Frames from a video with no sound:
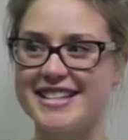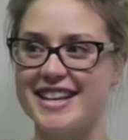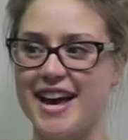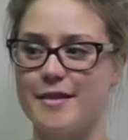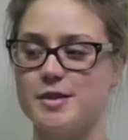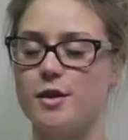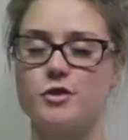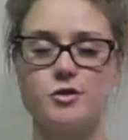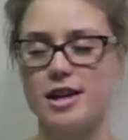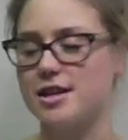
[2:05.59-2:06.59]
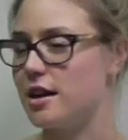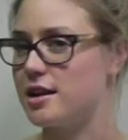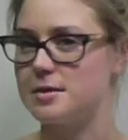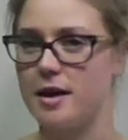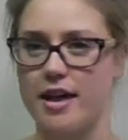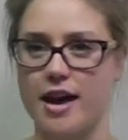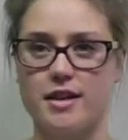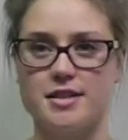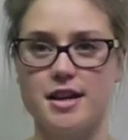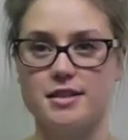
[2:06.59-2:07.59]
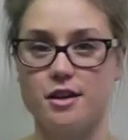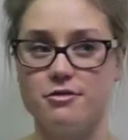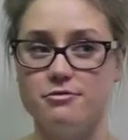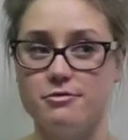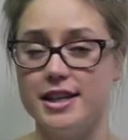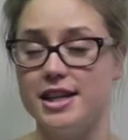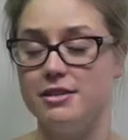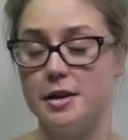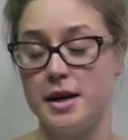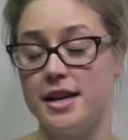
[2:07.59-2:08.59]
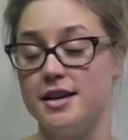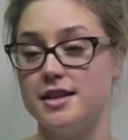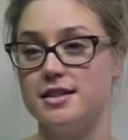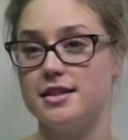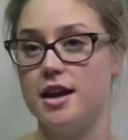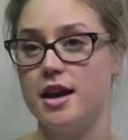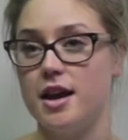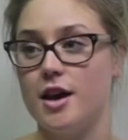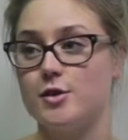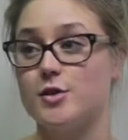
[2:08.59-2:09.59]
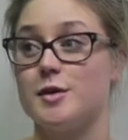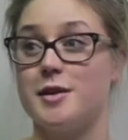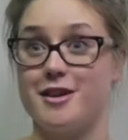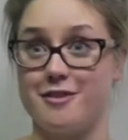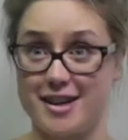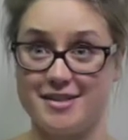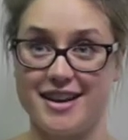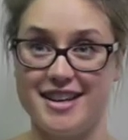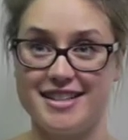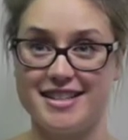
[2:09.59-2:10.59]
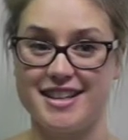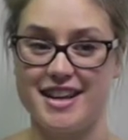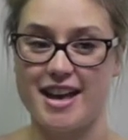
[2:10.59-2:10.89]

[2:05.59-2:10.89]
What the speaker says: So everyone's really excited about that, and Tesco really, really pleased. So it's going to be a great event.